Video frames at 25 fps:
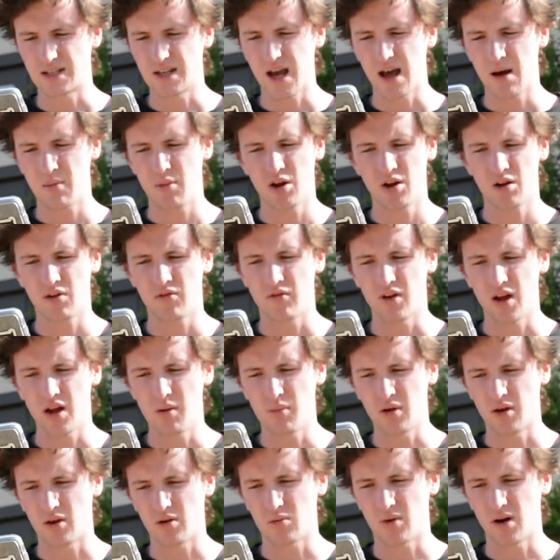dabbing or
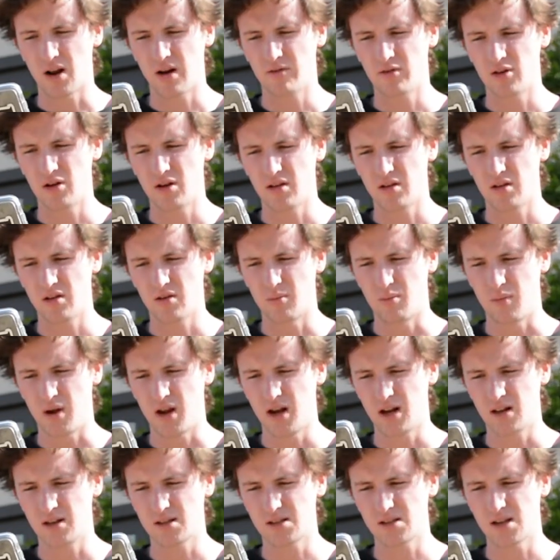vaping or whatever other
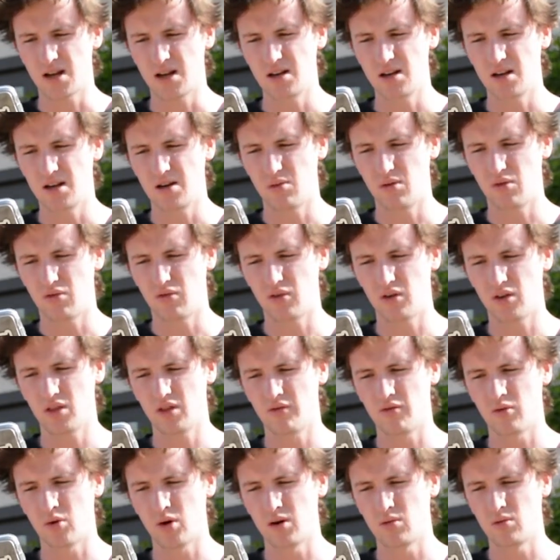meaningless idea we fill the
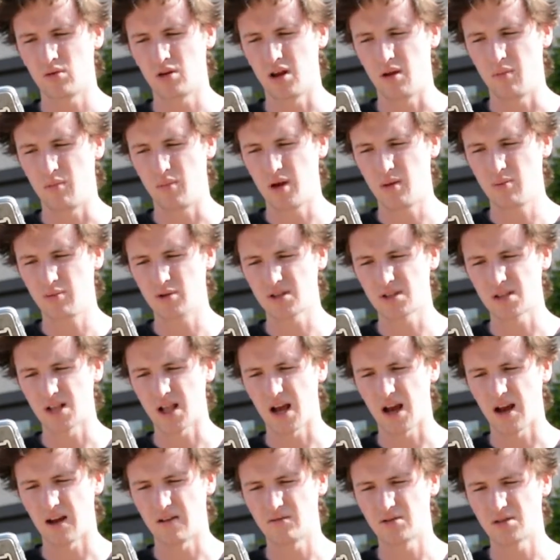void in people's
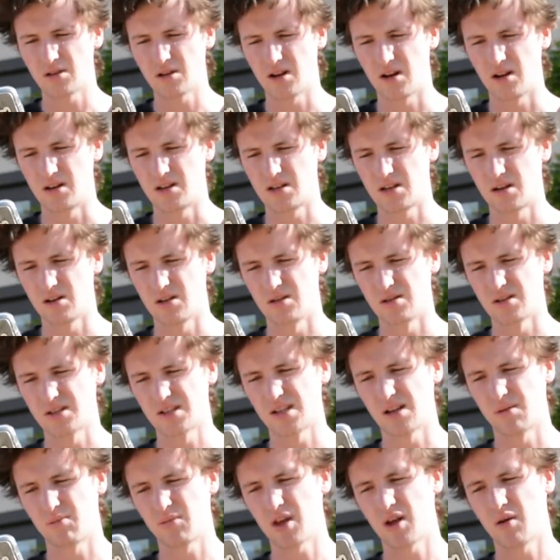lives until
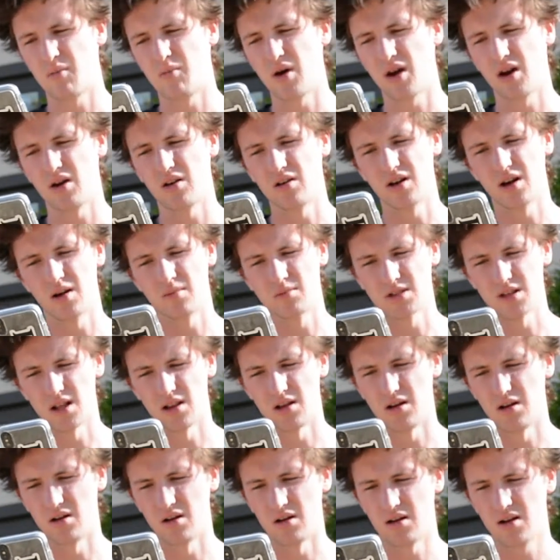something better comes
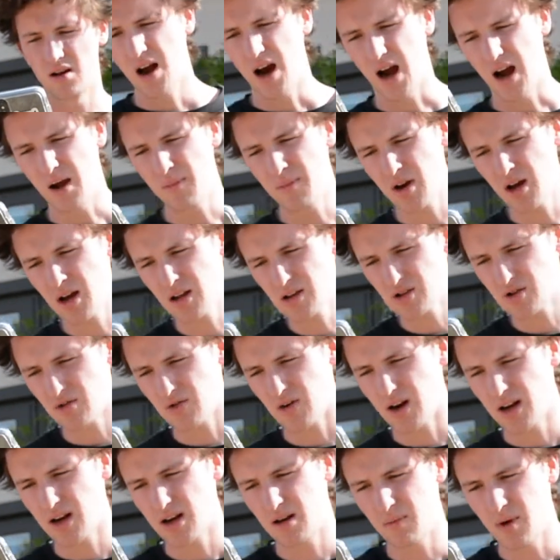along. I'm not
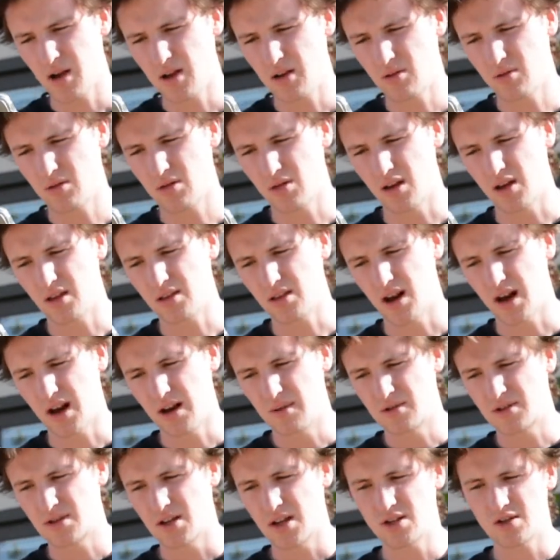trying to make you think that I
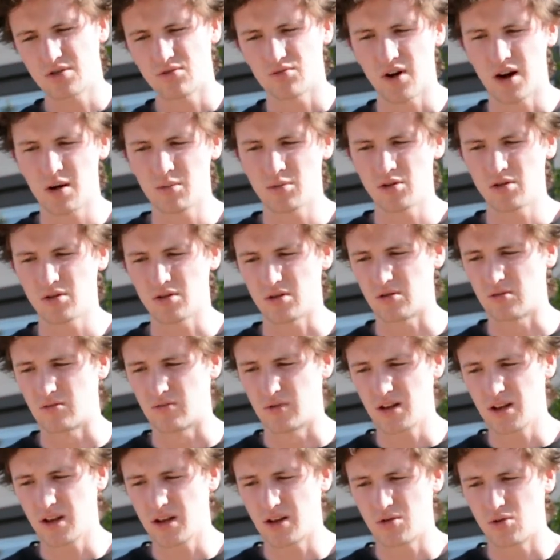am such a rebel or
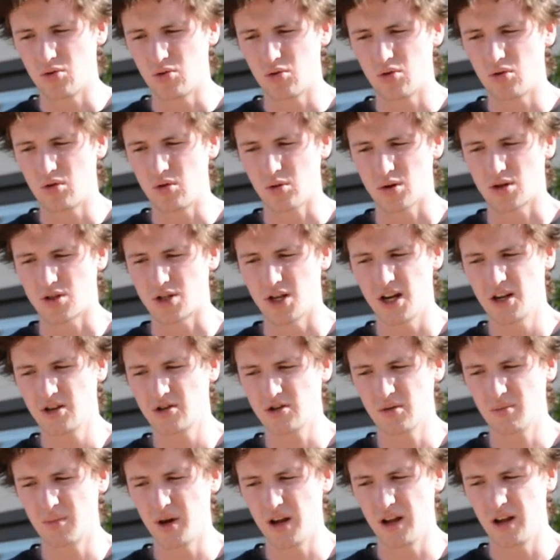really cool or change
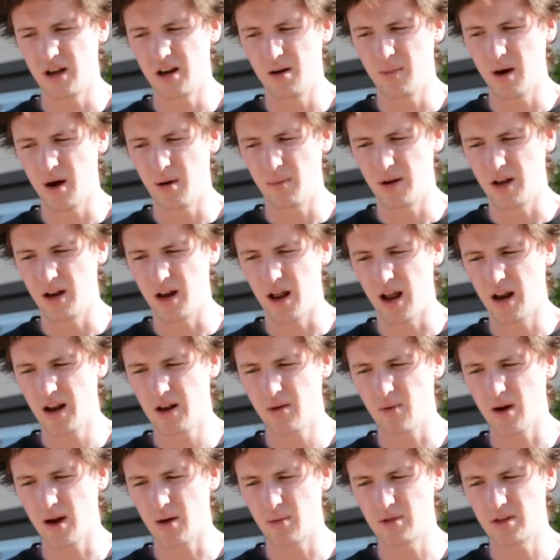your opinion about me in any
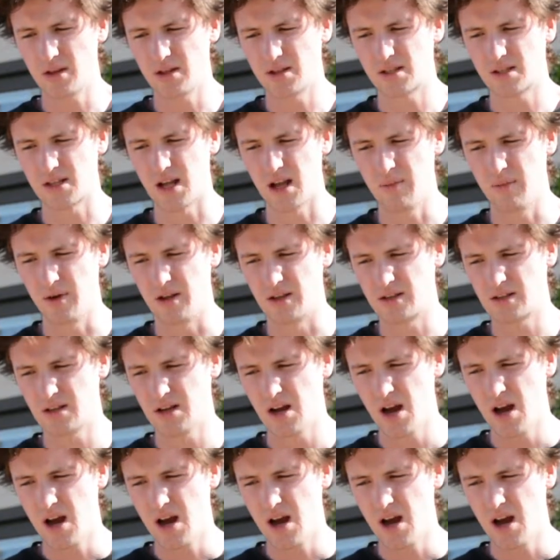way with these statements.